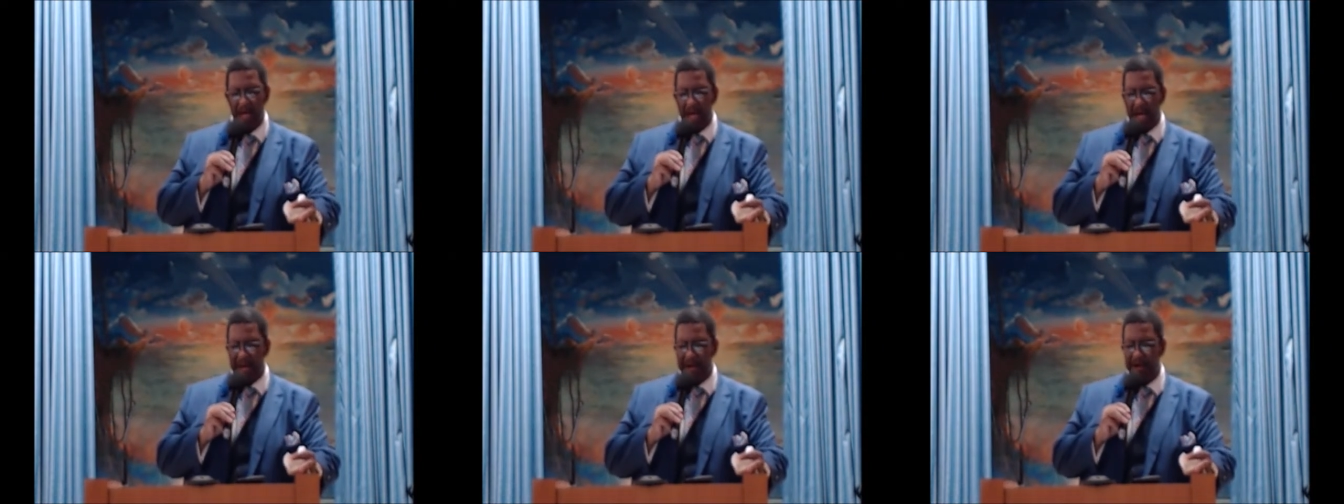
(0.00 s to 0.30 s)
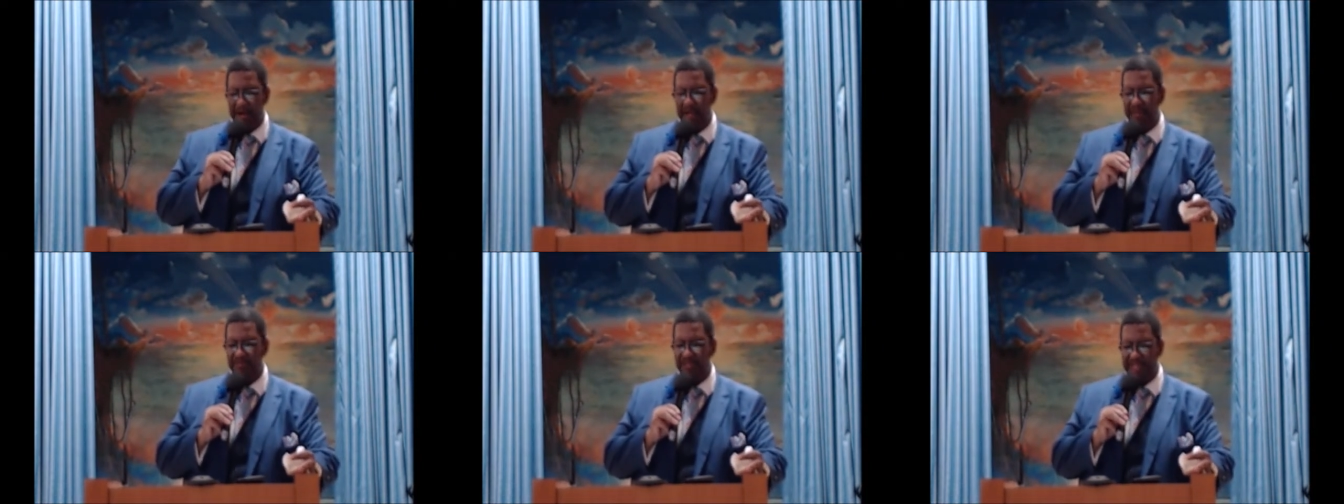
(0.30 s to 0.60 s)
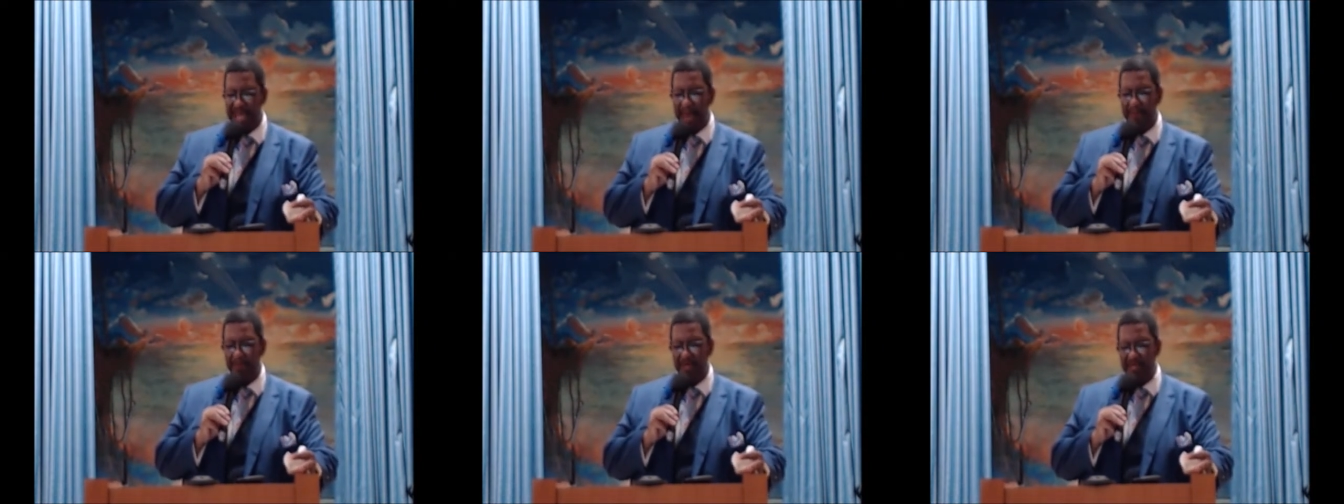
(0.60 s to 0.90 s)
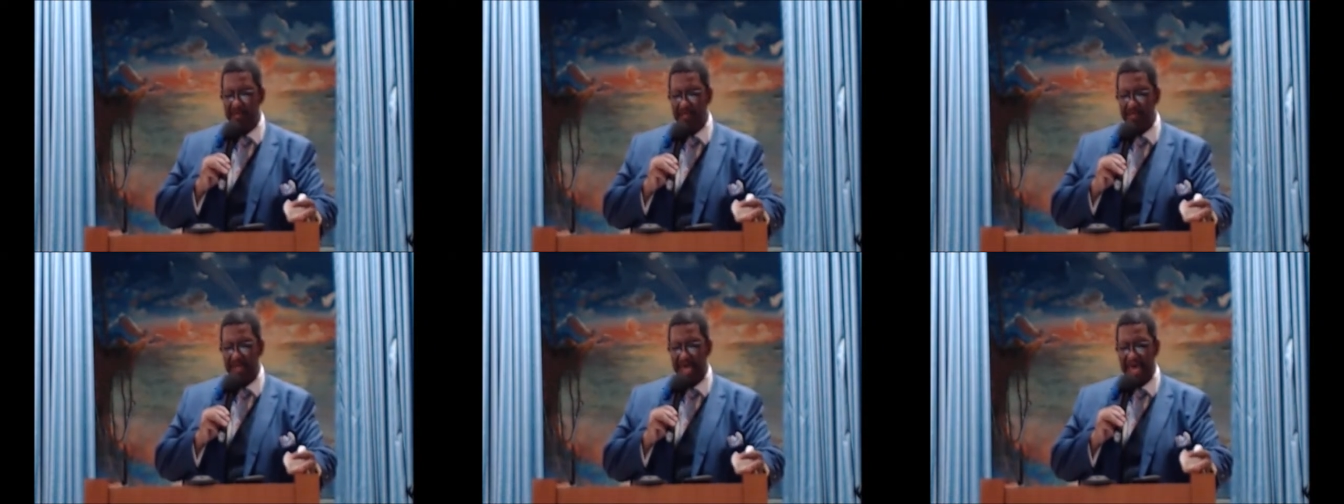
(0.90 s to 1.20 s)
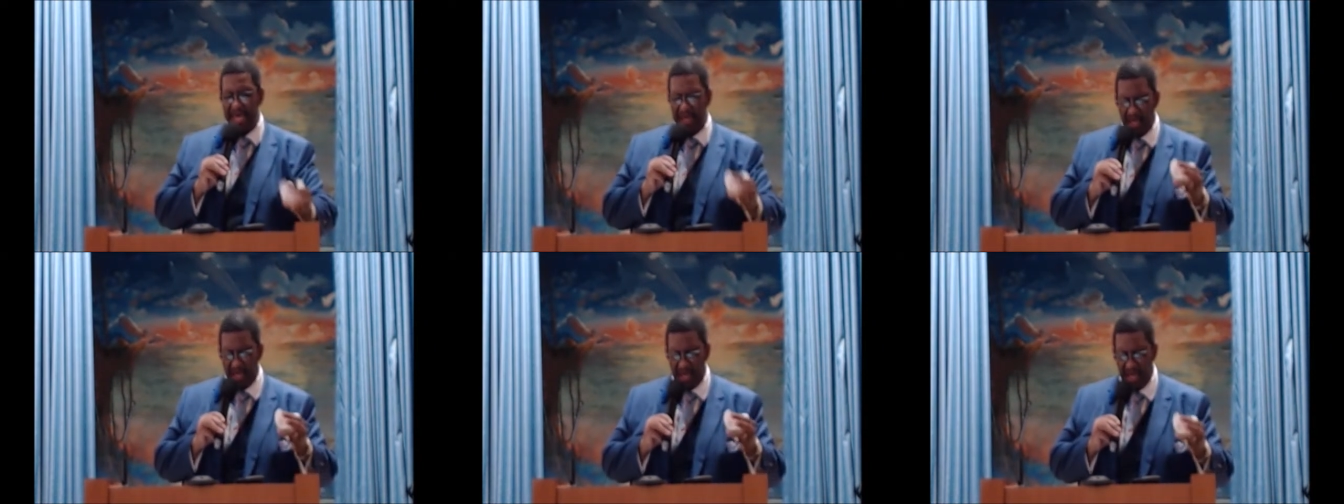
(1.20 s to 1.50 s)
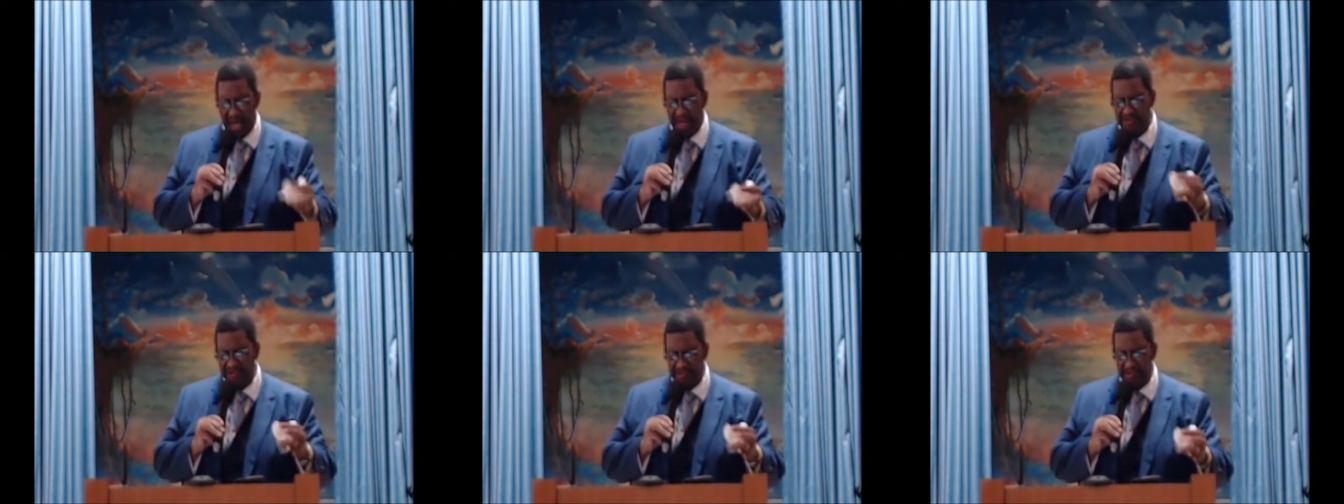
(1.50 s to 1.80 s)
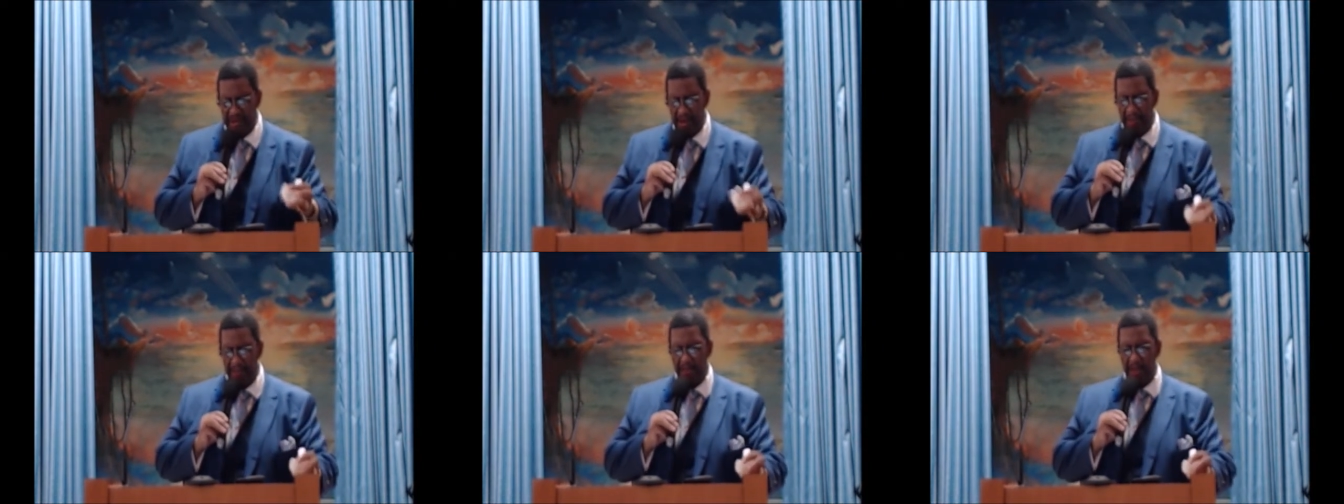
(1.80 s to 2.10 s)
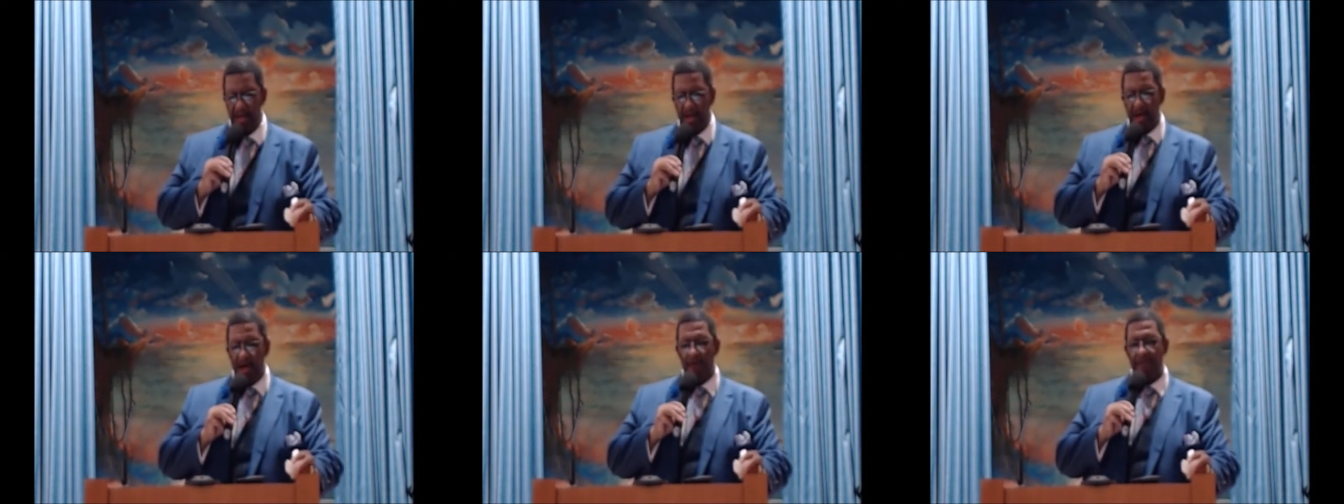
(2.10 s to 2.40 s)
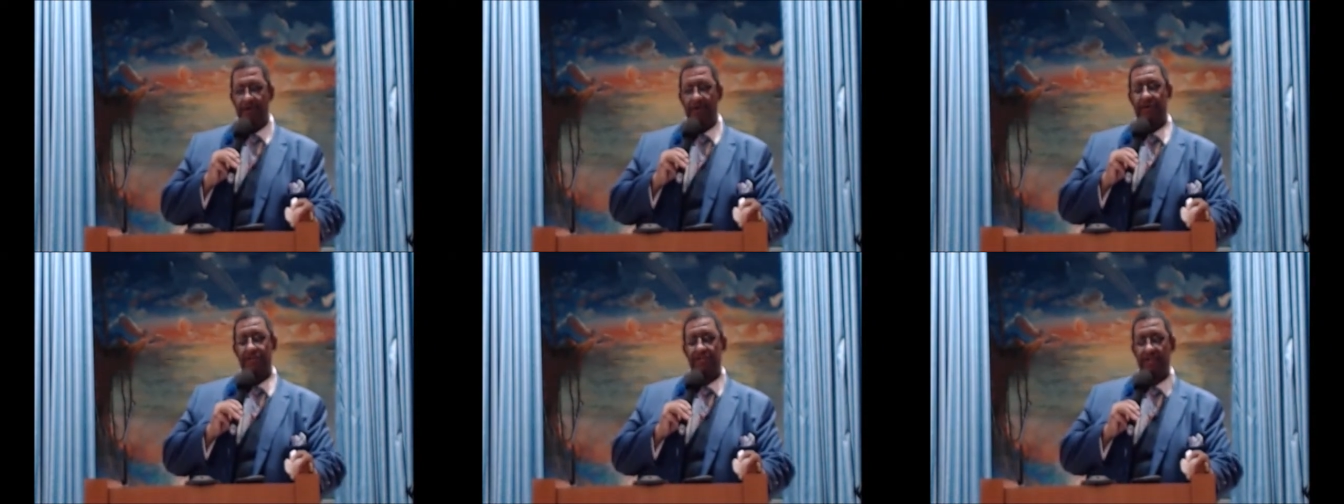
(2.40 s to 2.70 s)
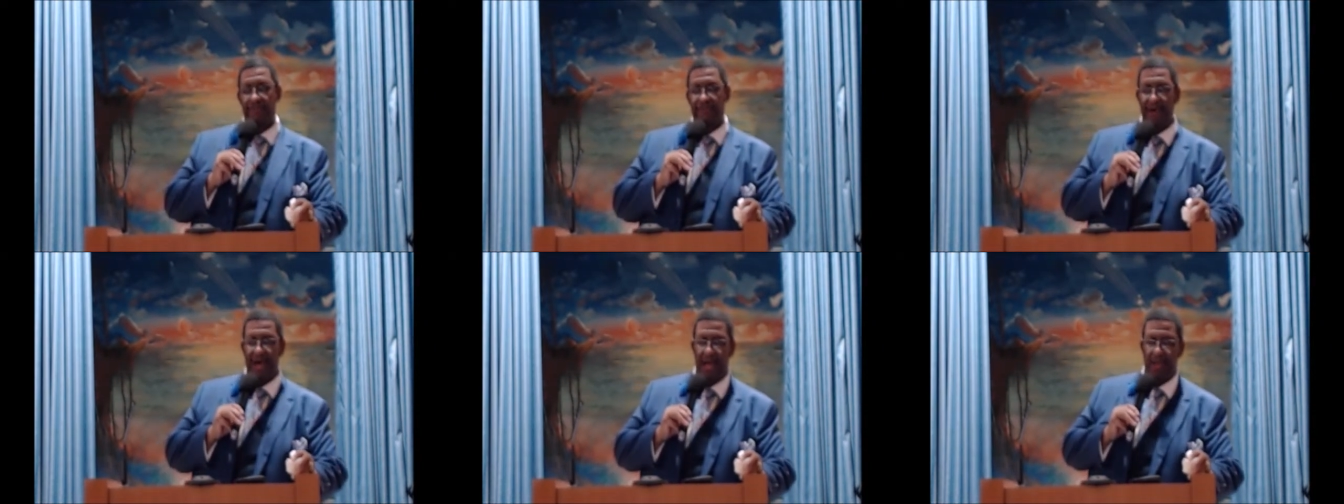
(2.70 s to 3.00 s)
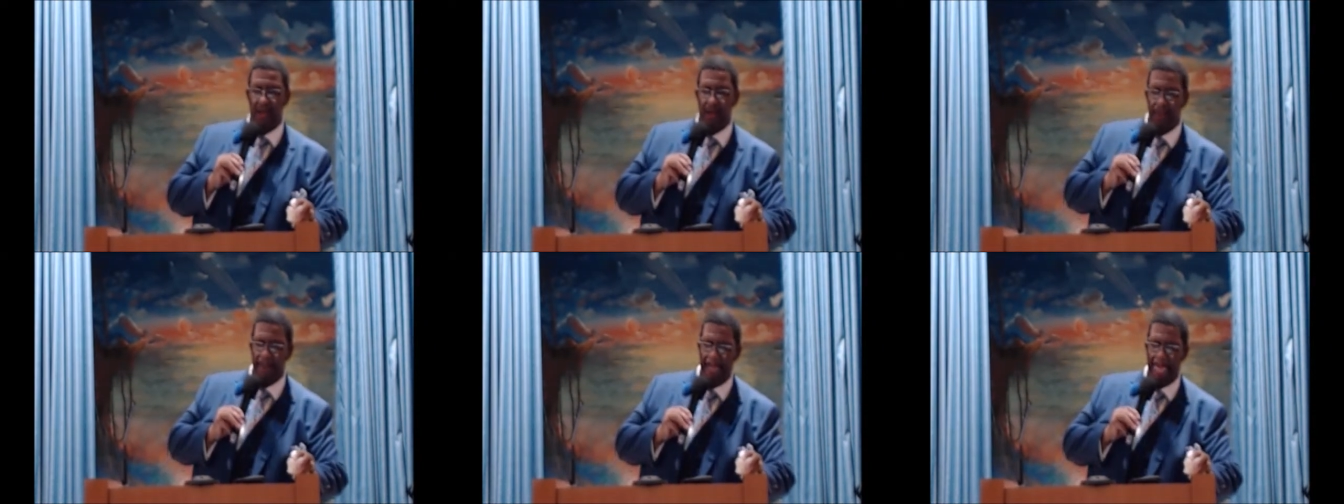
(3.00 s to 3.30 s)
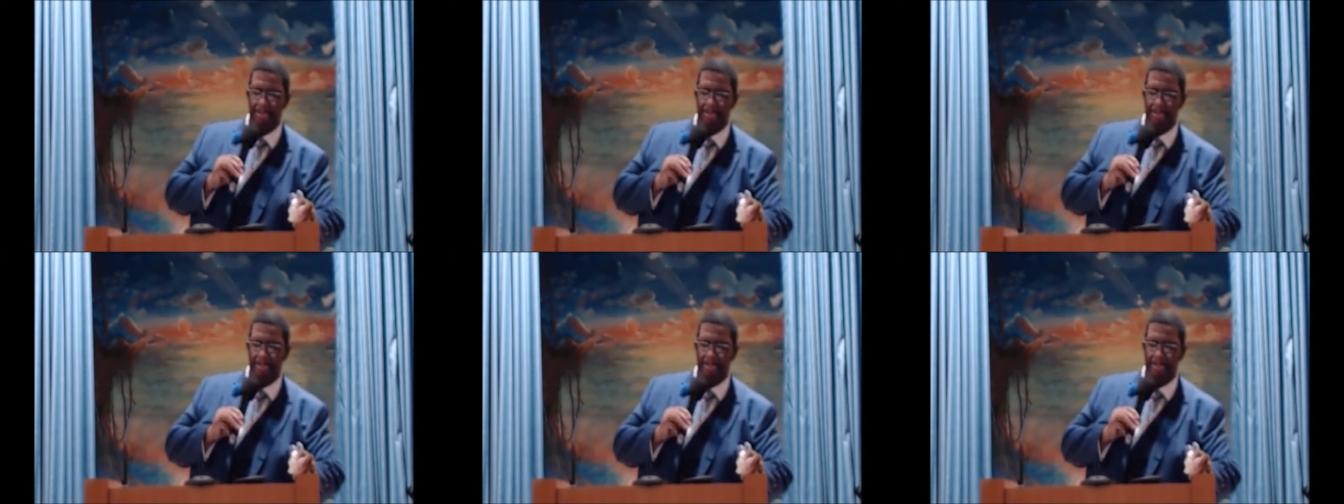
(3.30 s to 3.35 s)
and it establishes a custom for us to follow.